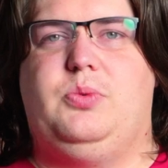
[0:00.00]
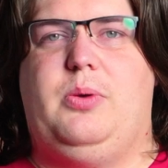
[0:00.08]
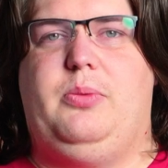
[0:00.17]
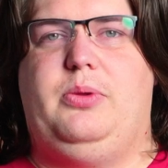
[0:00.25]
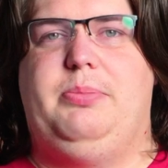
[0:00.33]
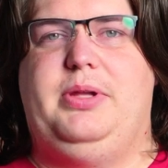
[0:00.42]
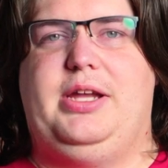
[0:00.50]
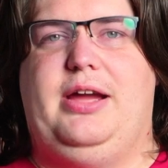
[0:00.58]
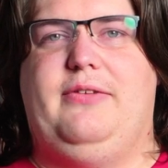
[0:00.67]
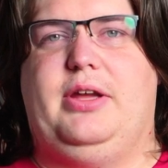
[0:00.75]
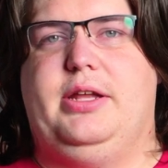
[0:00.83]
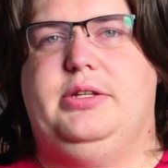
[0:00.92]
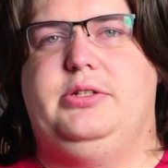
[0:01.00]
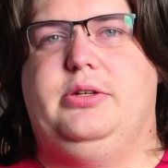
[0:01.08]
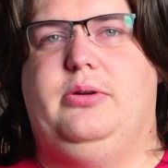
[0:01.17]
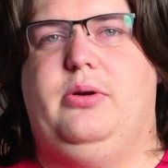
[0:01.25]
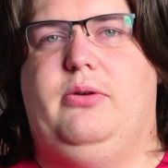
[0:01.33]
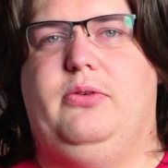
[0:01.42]
what we'll be diving
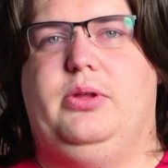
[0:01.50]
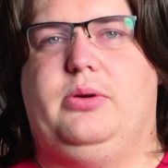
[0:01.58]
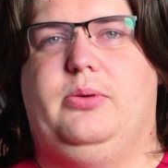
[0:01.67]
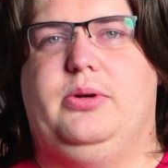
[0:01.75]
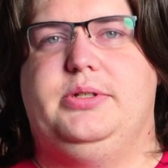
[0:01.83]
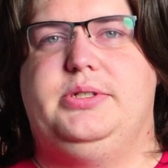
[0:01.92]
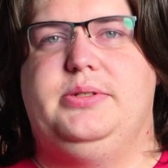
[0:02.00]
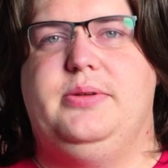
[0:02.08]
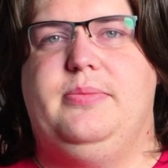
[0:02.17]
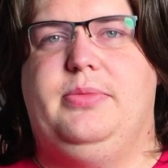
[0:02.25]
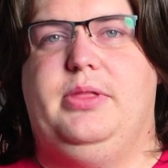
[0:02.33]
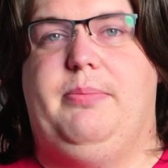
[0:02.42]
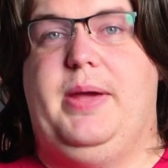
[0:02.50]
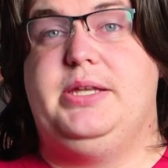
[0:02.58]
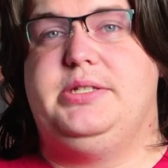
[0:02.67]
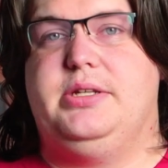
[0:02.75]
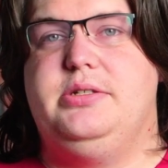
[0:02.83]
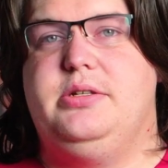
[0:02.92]
into over the course. The
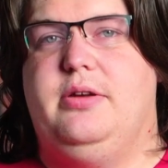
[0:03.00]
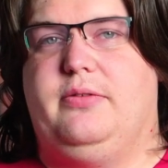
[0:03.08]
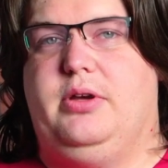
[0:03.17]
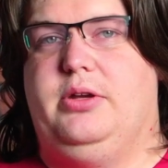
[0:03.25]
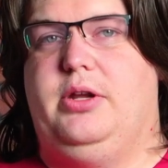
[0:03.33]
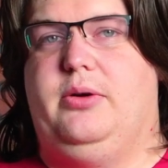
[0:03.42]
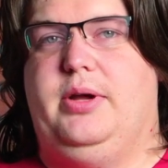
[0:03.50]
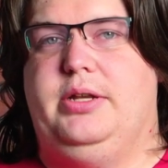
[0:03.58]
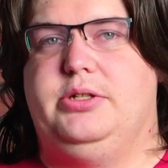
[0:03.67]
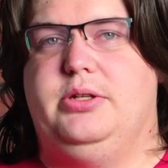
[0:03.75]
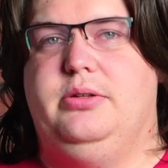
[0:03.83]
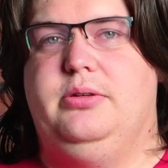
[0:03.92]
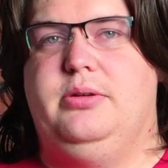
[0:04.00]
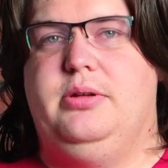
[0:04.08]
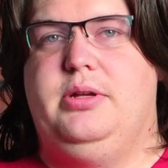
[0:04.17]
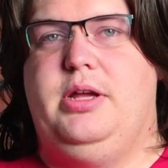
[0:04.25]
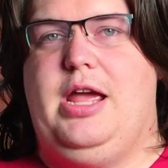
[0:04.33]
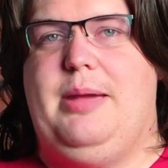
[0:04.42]
basics of Godot engine,
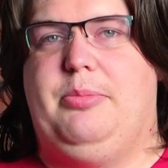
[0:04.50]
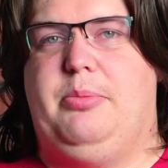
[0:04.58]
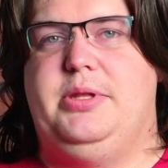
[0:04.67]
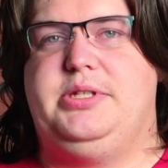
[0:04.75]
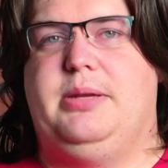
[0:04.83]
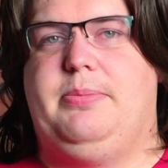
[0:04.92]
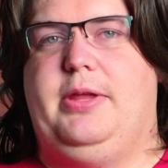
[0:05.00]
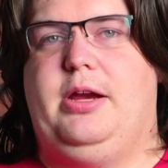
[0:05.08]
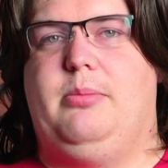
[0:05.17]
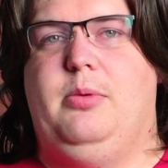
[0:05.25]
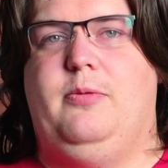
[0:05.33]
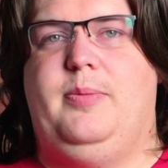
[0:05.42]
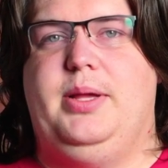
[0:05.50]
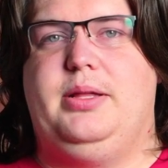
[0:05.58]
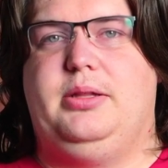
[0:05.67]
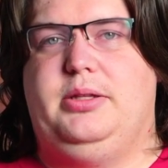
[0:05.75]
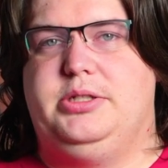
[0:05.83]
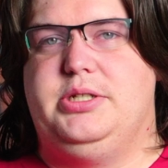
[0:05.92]
implementing player movement,
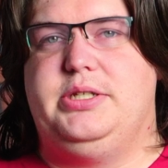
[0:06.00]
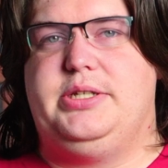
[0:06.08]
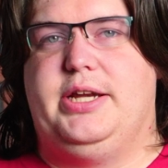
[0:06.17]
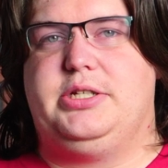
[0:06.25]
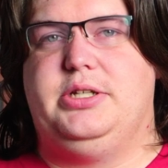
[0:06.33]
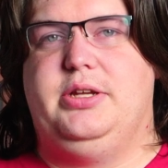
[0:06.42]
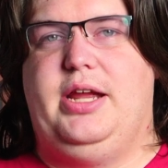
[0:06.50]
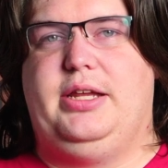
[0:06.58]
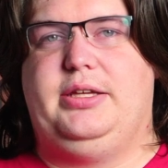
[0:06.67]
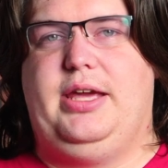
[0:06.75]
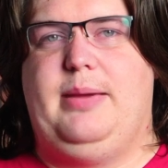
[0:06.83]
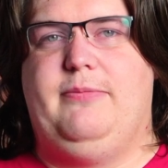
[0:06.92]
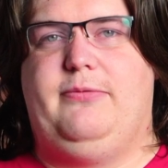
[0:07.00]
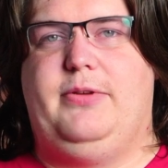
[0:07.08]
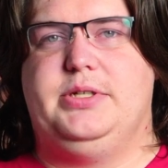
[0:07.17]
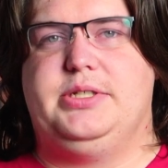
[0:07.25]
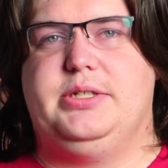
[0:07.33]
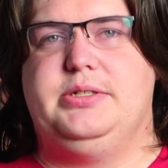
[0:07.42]
collision detection, and game
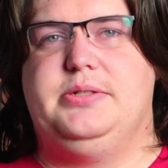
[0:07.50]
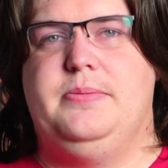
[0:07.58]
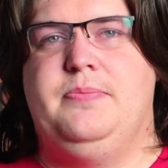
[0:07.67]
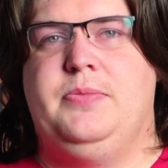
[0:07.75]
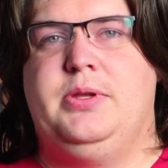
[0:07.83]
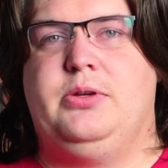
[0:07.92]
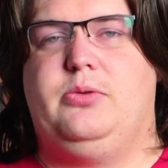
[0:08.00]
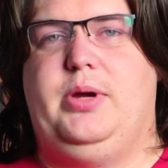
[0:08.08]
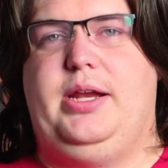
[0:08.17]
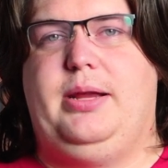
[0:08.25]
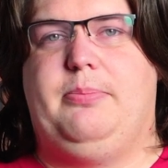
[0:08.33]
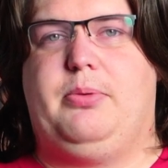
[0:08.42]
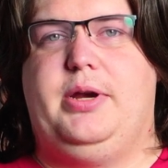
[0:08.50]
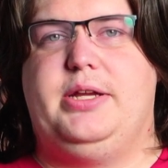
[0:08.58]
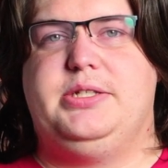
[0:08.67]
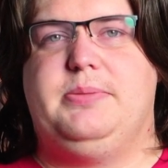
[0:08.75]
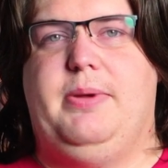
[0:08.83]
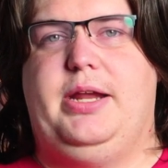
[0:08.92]
physics, creating
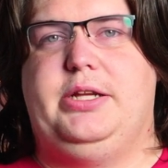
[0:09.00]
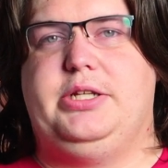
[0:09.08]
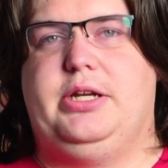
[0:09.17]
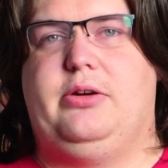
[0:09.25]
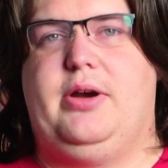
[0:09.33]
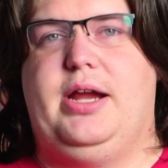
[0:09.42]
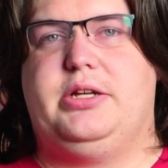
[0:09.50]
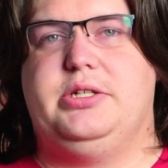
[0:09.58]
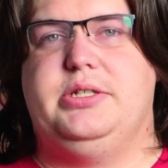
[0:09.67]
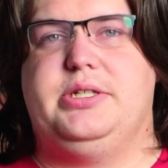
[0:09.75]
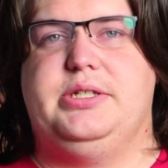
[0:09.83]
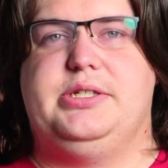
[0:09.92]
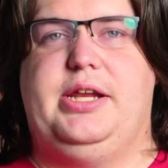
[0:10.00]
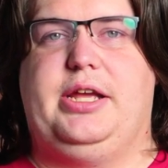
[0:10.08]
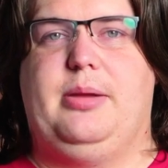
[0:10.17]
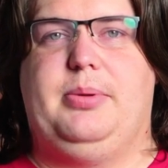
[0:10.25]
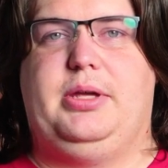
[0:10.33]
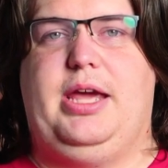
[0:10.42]
bricks, managing interactions, and
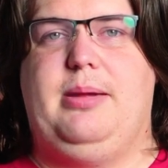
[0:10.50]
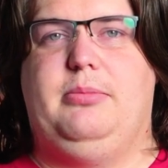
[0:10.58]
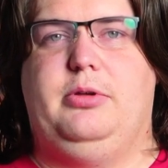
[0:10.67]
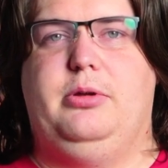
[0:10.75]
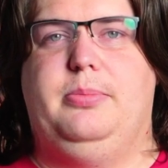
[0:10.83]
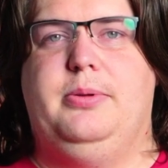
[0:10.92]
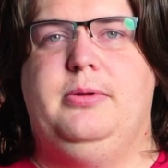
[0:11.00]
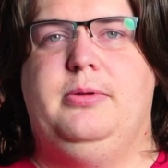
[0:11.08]
setting up a game loop,